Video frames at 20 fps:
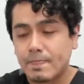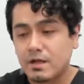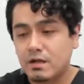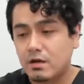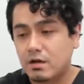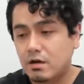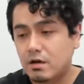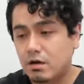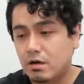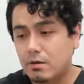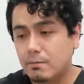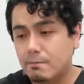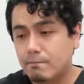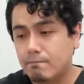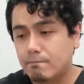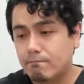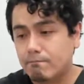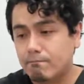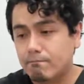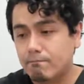
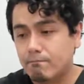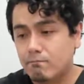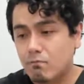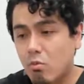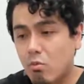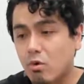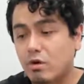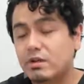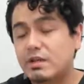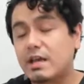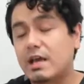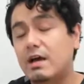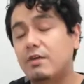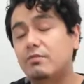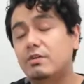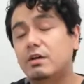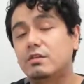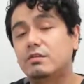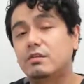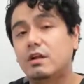One
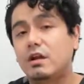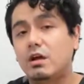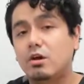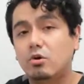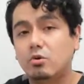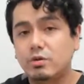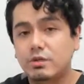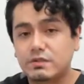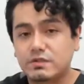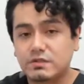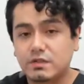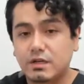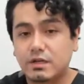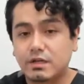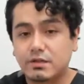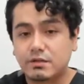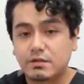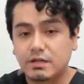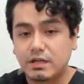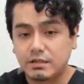caveat that I always say,
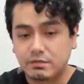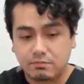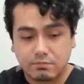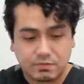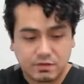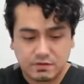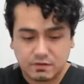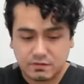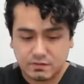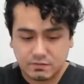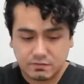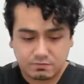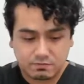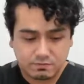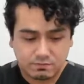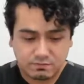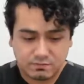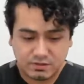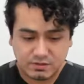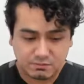and this is
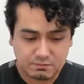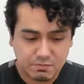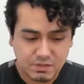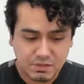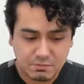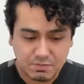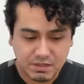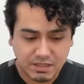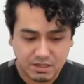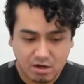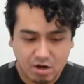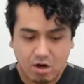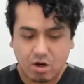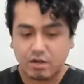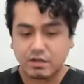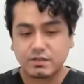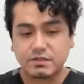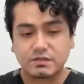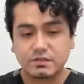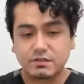just me being
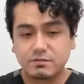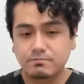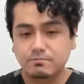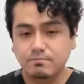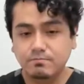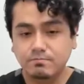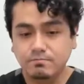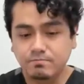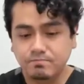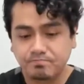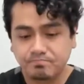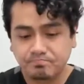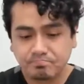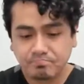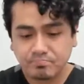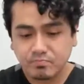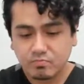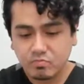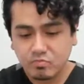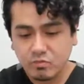honest,
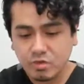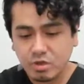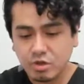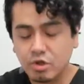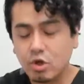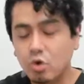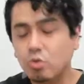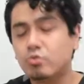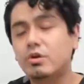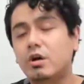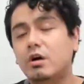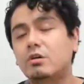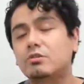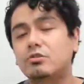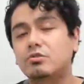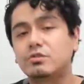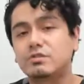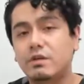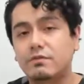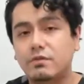no
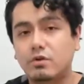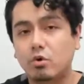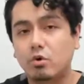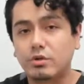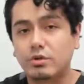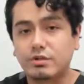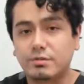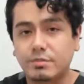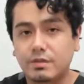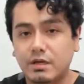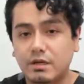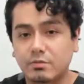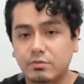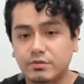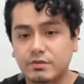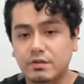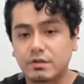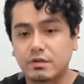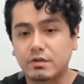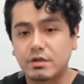doctor is ever going to be able
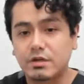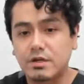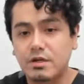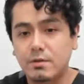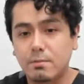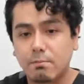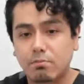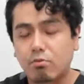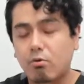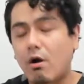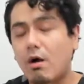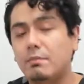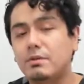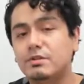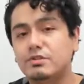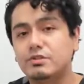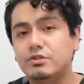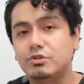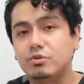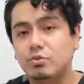to
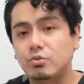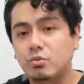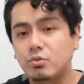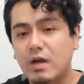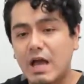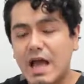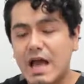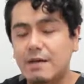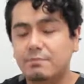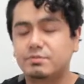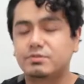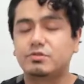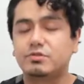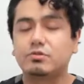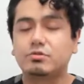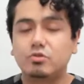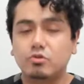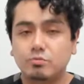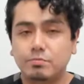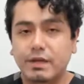promise you
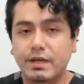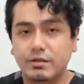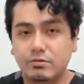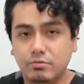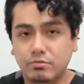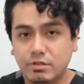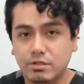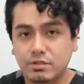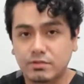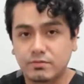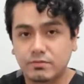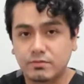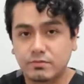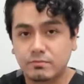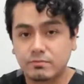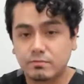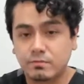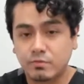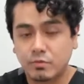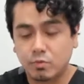absolute pain relief.
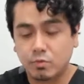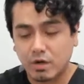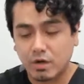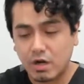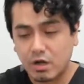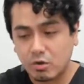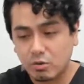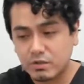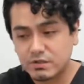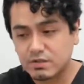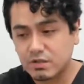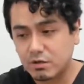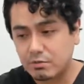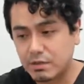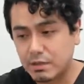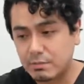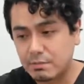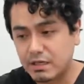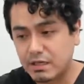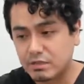What I always tell
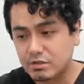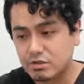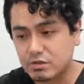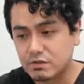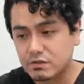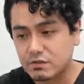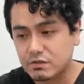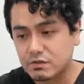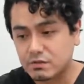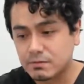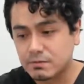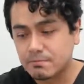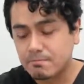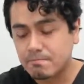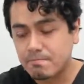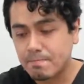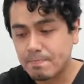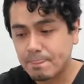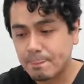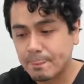my patients,
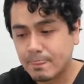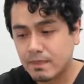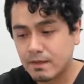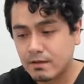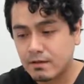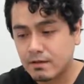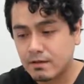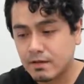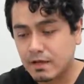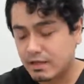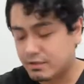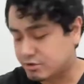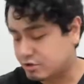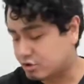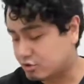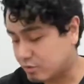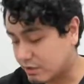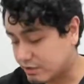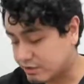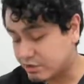and
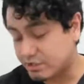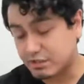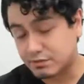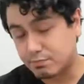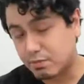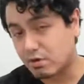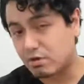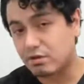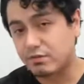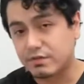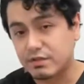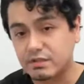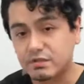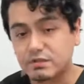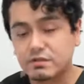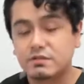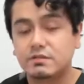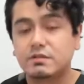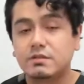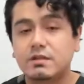stretching is part of
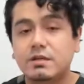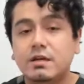this,